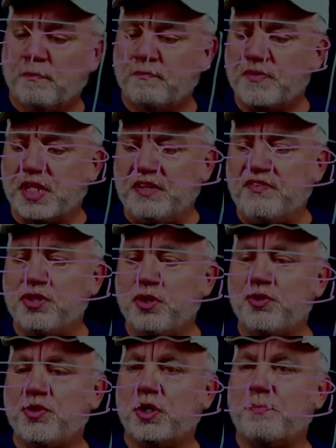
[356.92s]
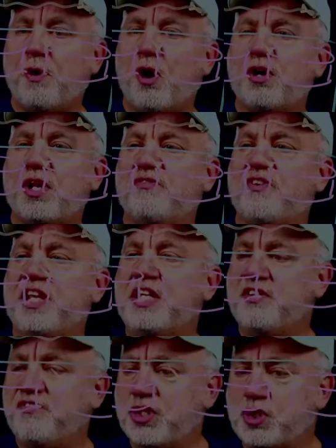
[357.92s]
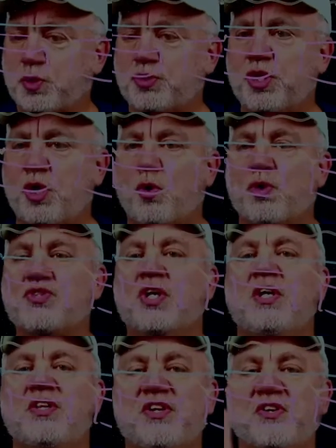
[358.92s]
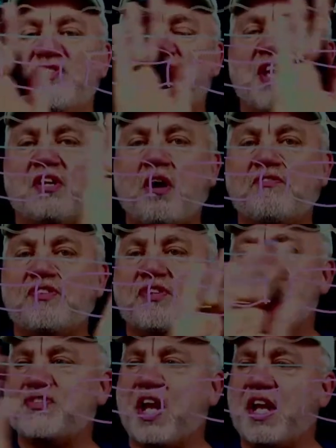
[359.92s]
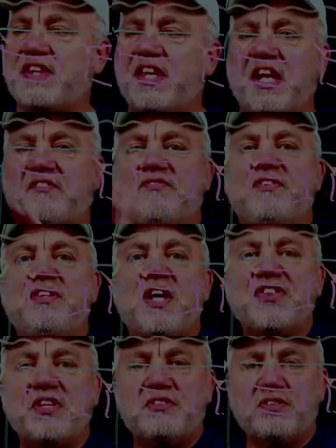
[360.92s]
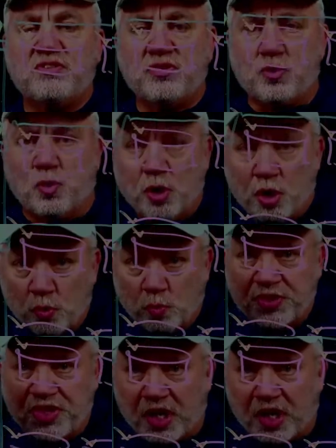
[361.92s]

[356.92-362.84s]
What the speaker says: even though they're a part of individual nodes, they're set off to the side. They have nothing to do with the